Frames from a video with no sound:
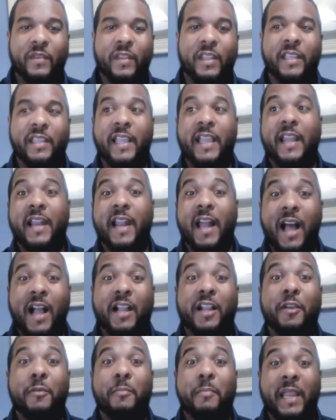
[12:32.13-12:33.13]

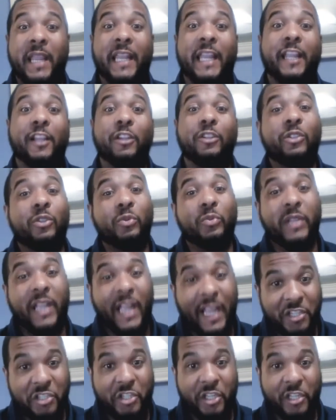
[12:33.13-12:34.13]
Yarak meaning
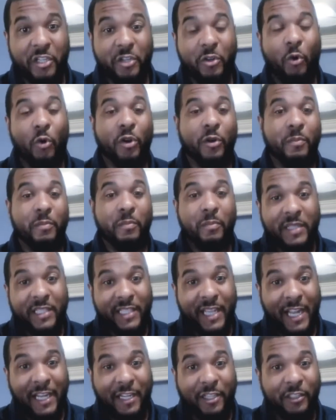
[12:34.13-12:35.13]
lunation or
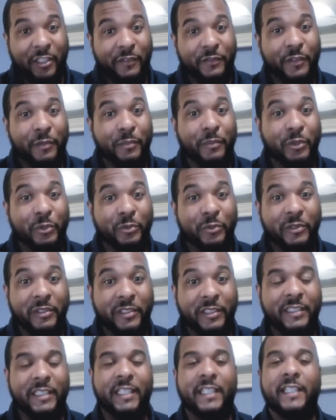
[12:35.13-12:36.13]
cycle of the
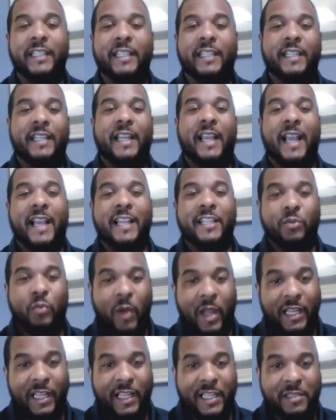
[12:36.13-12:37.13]
moon, as
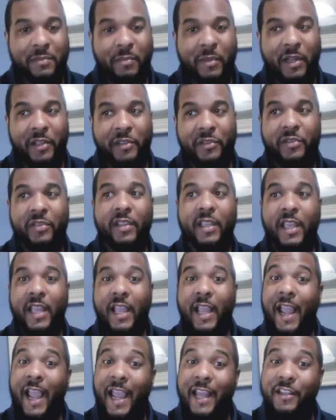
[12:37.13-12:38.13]
well as month,
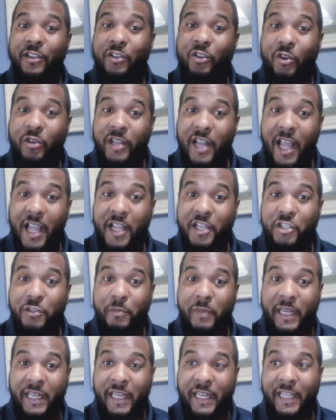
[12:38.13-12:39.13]
and Kodesh
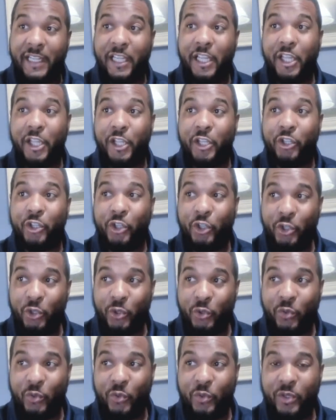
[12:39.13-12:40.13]
meaning
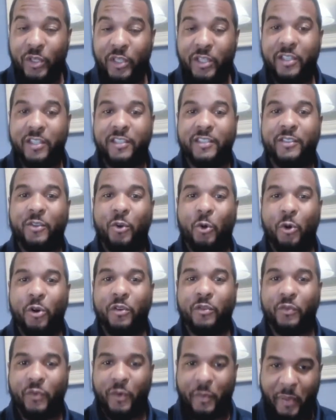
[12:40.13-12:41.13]
new
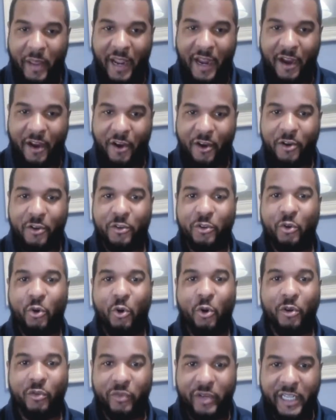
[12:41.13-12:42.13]
or repair
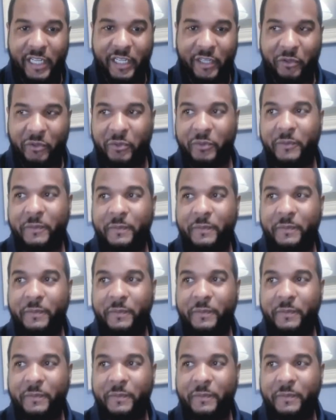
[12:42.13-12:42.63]
or renew.